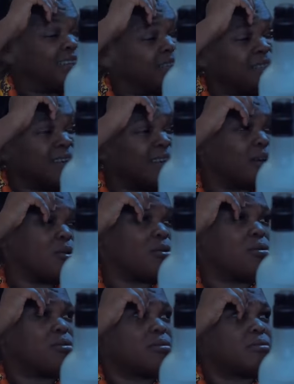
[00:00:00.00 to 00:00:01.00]
I need a
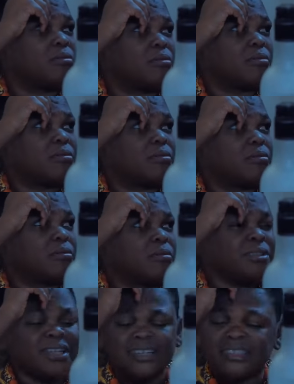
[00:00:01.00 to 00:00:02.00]
girl.
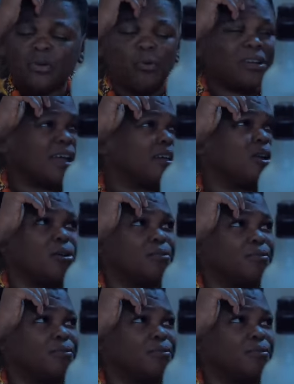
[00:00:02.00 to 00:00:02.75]
She's the one I